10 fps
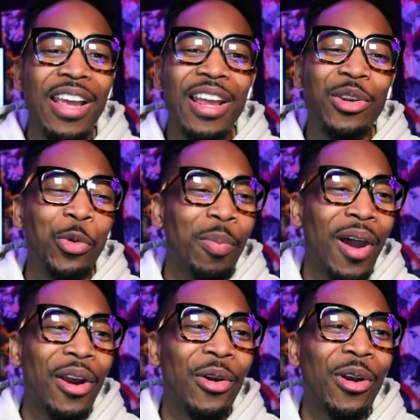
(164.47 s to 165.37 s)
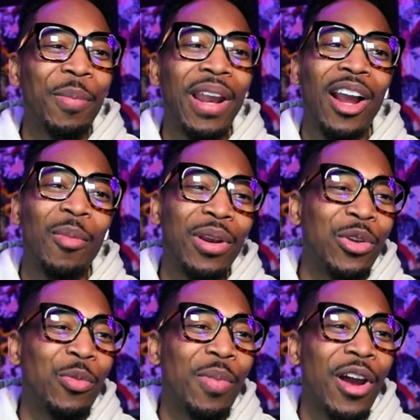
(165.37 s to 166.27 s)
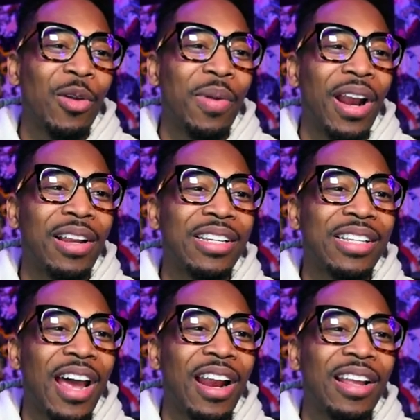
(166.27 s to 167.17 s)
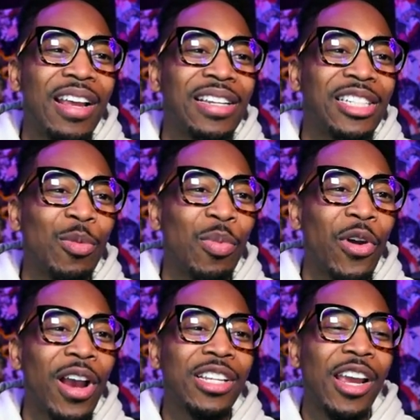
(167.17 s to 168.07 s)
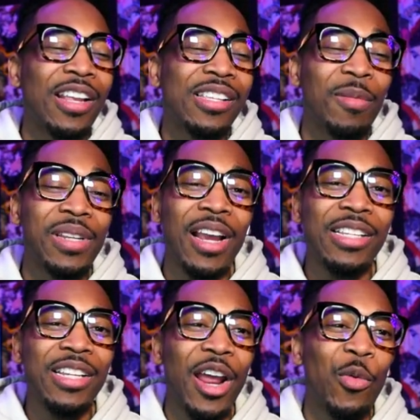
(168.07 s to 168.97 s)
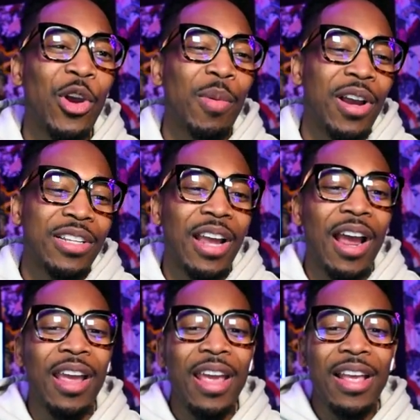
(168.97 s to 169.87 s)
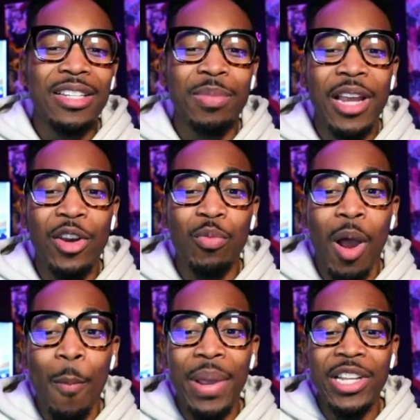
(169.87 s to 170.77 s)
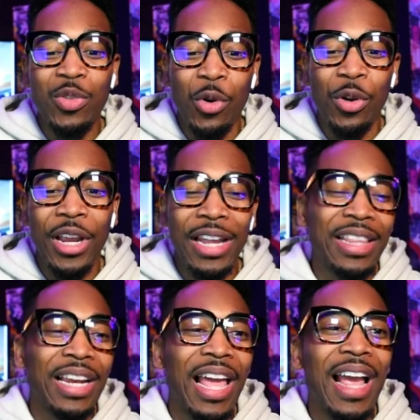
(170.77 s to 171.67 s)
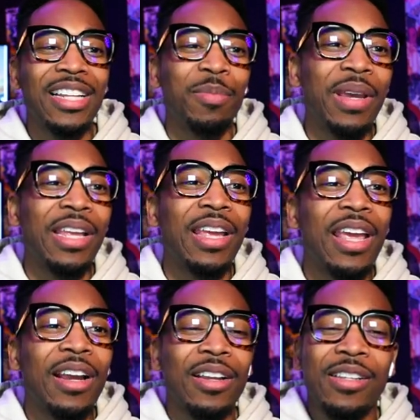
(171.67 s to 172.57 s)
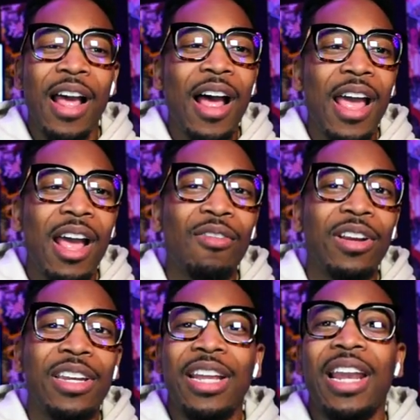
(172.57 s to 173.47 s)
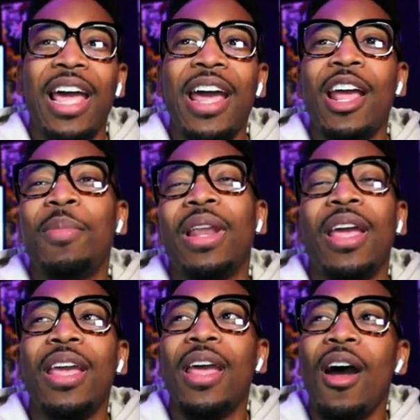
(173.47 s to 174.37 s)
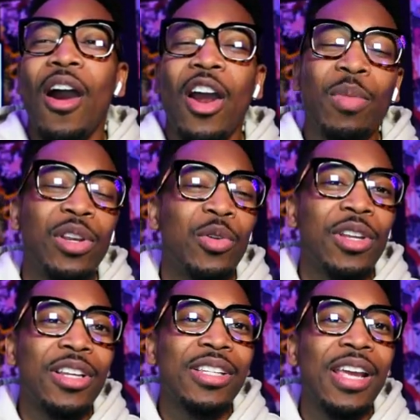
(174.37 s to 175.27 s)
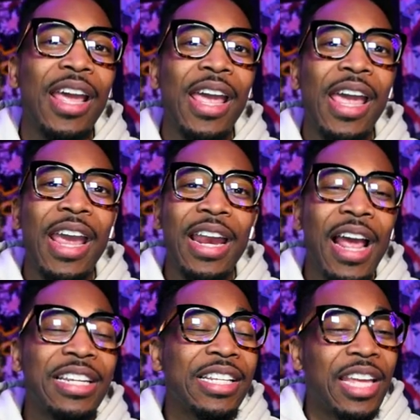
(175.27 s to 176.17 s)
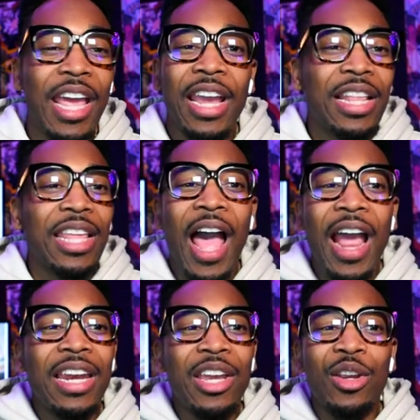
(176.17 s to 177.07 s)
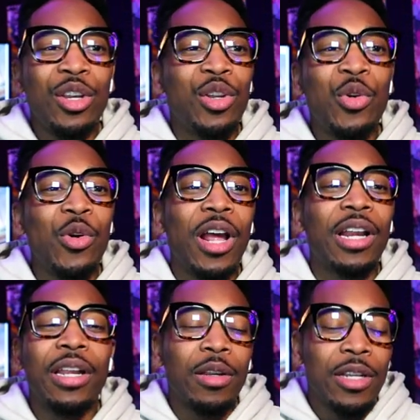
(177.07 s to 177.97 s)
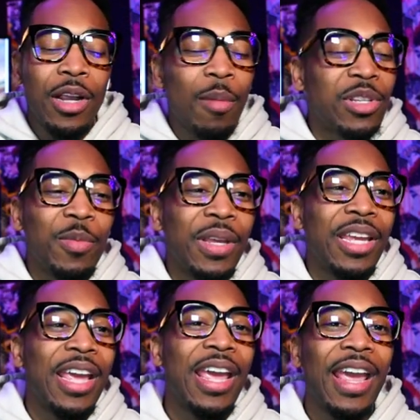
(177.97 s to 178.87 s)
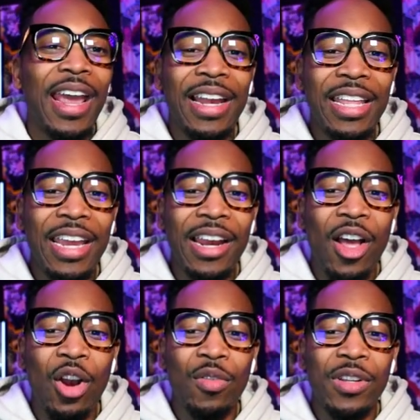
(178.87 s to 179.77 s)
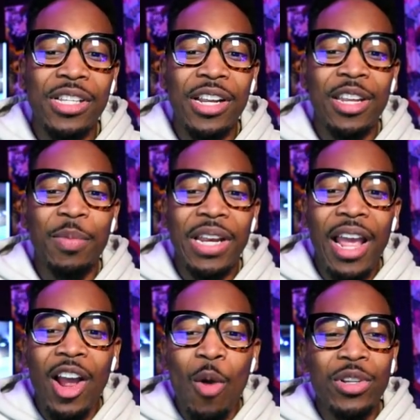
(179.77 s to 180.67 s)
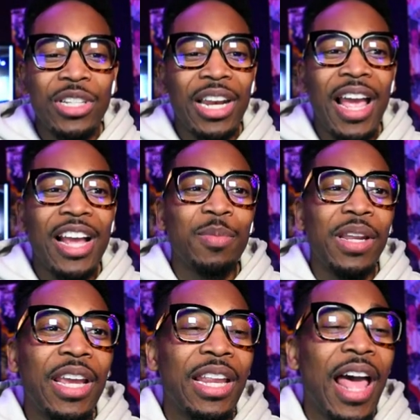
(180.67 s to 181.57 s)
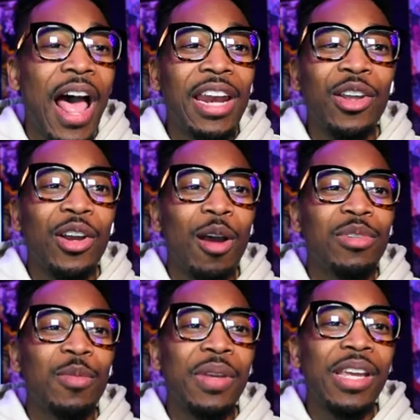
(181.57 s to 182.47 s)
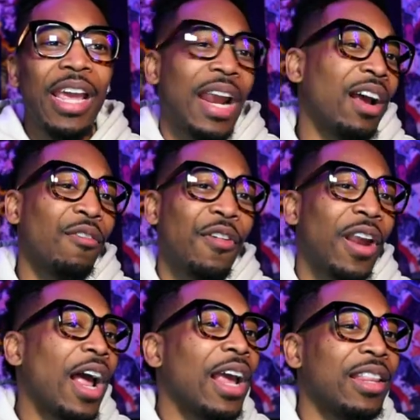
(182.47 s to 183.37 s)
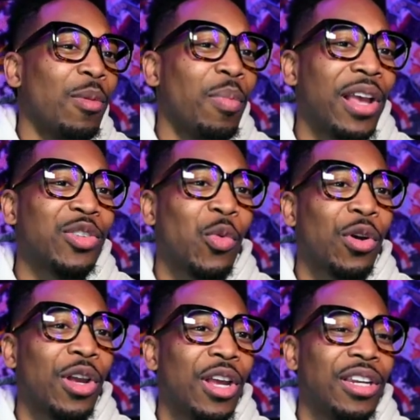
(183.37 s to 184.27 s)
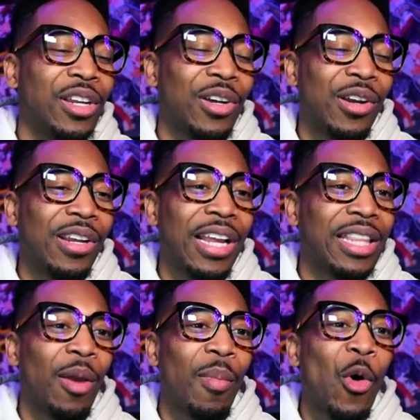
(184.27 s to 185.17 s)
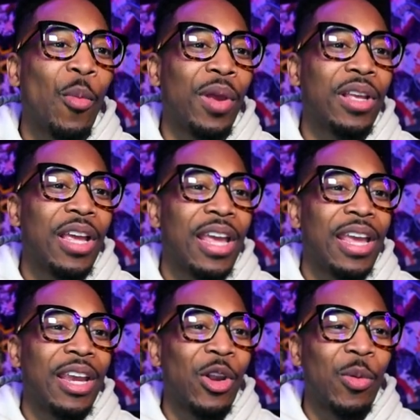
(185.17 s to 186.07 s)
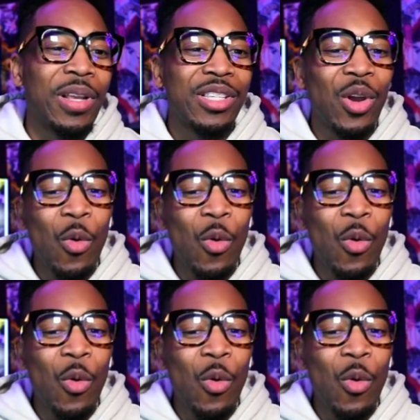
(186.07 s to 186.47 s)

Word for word: do better and be like, I'm gonna do better, but I just kind of still procrastinate. And sometimes it's kind of weird because I sometimes do my best work at the last minute. Because I have a deadline, I'd be like, all right, I'm going to do this. And I just can't get the idea to do it, to come to me. And then all of a sudden, it'd be like almost the last minute the idea come to me. And I could feel like I get the best work done at that moment. You know what I mean? So for